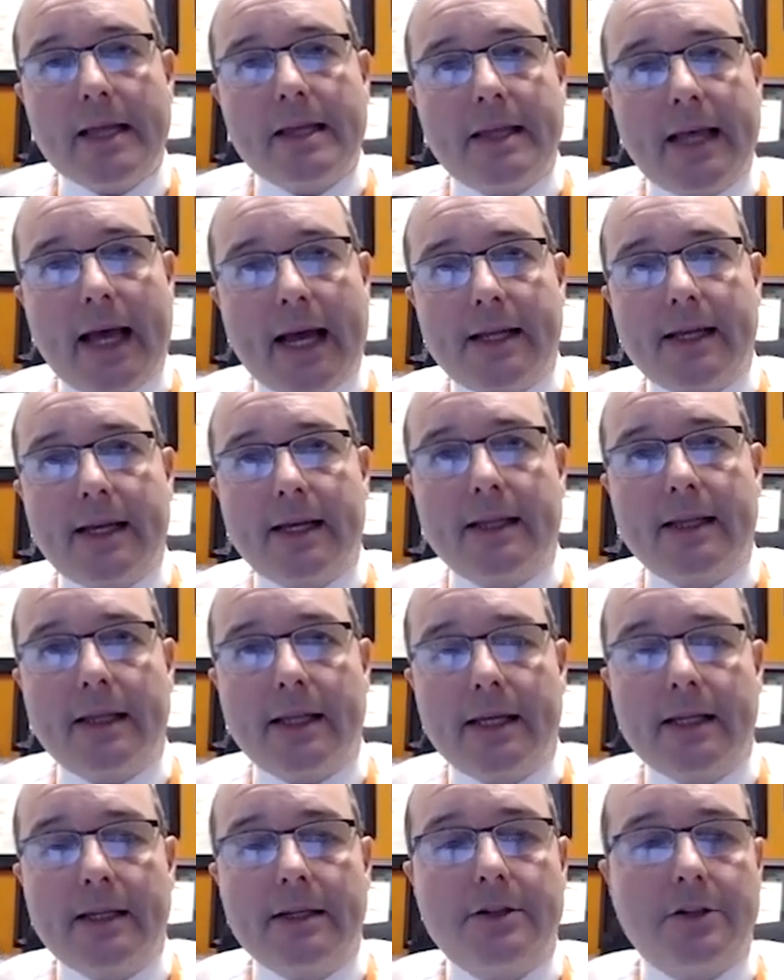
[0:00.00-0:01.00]
That can
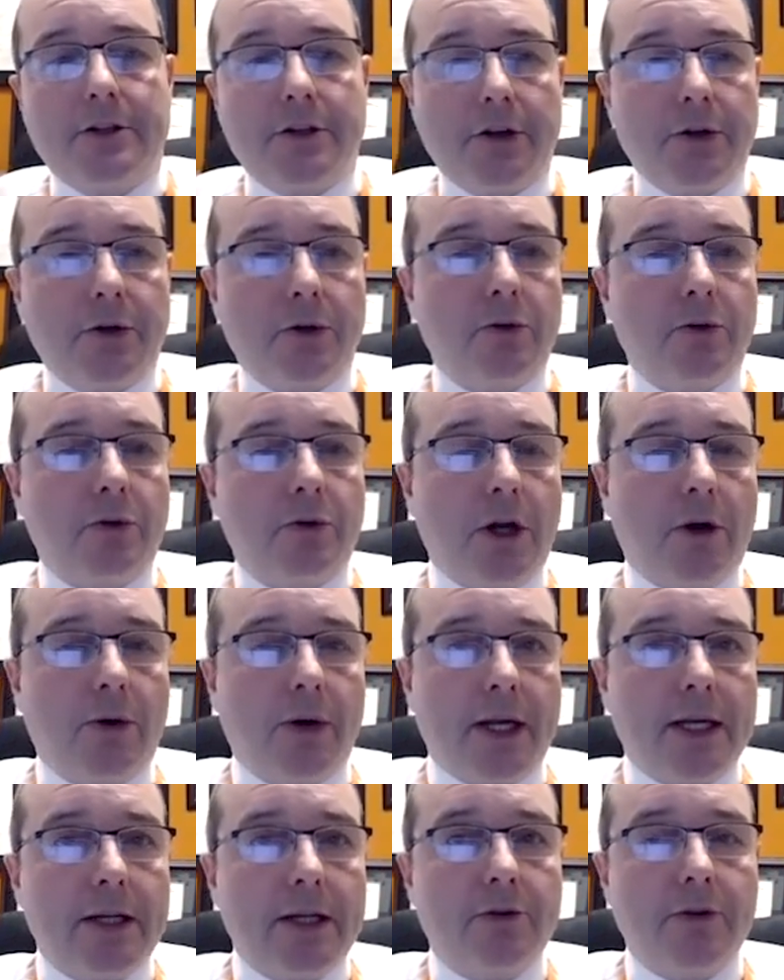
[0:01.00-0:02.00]
lead to, you know,
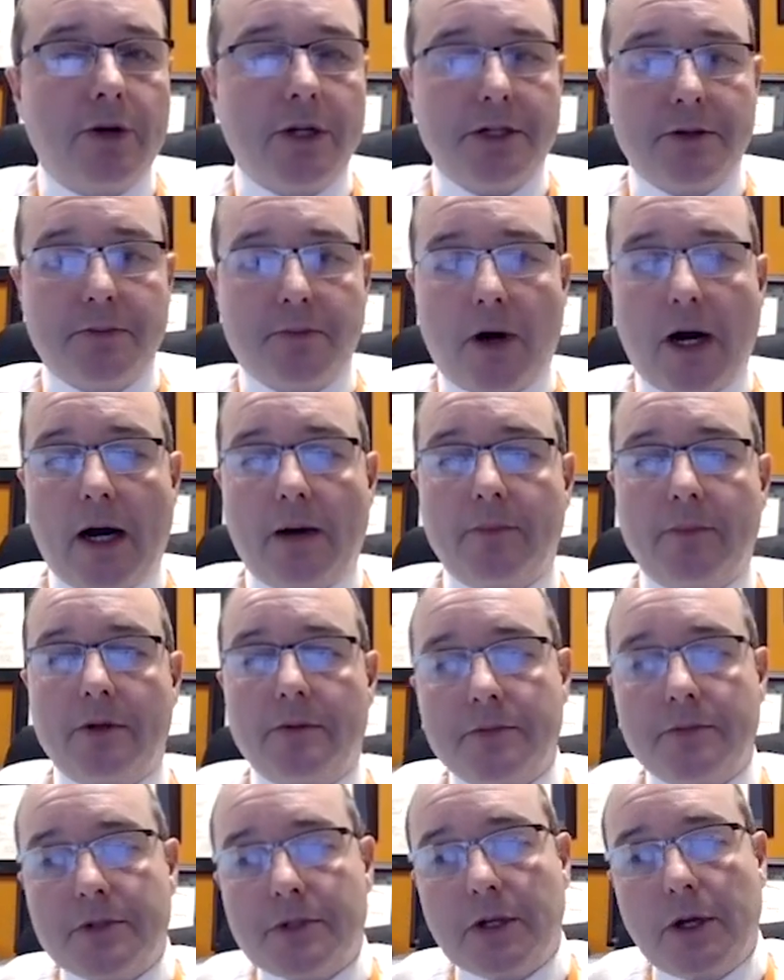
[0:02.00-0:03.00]
increased
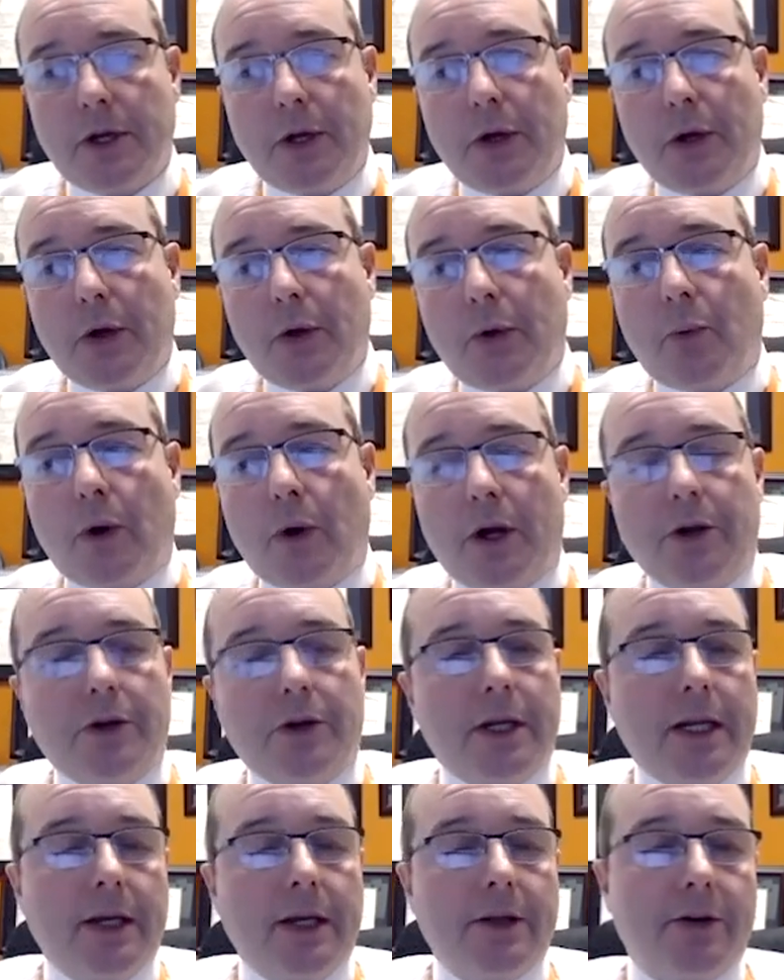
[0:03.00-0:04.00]
problems where you
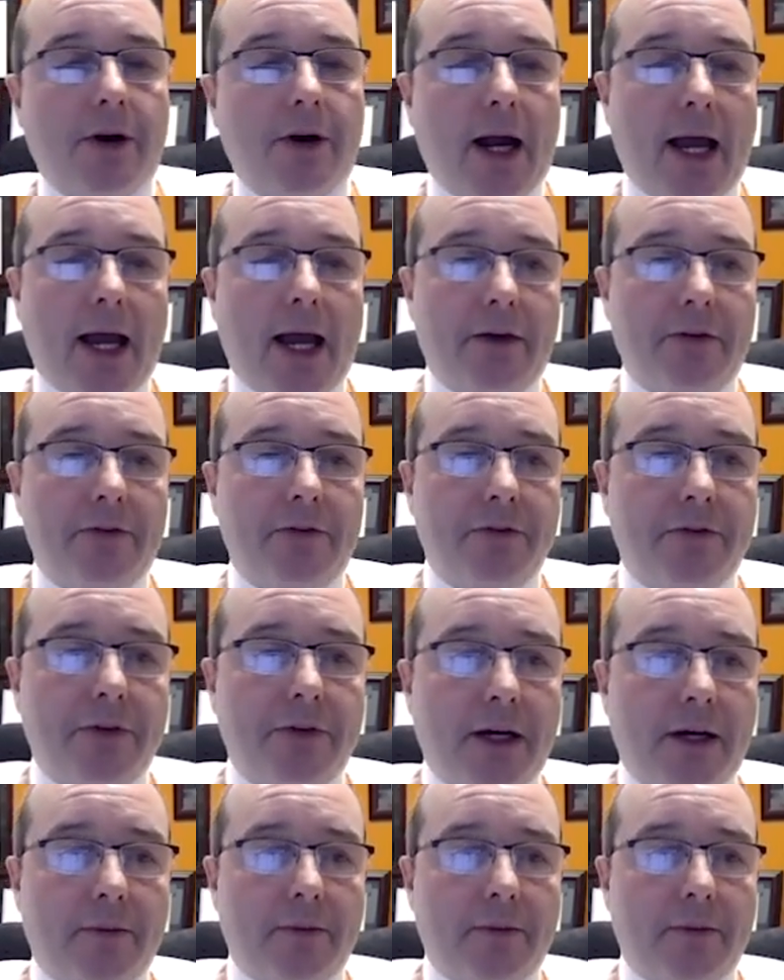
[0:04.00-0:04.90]
can either have